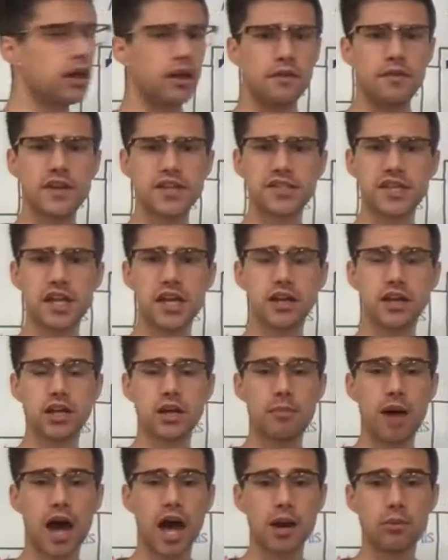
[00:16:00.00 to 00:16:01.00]
this
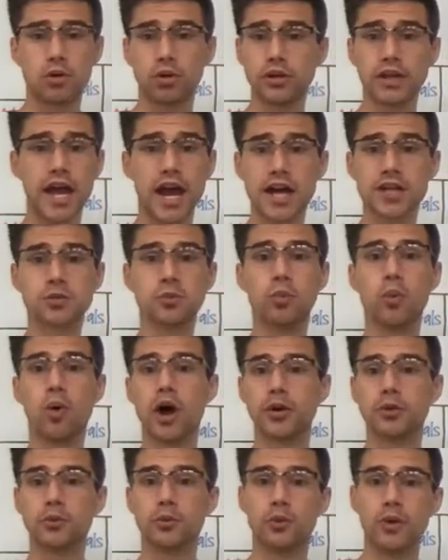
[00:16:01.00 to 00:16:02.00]
helium atom only has
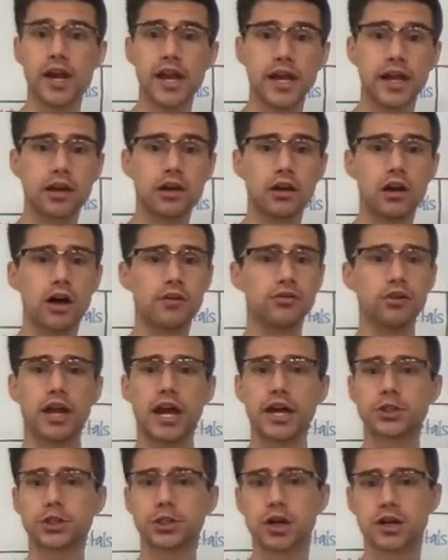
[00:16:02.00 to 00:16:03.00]
1 ring of
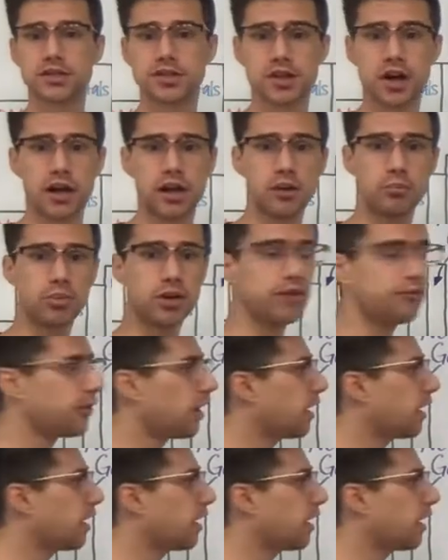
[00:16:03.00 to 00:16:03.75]
electrons on it, but if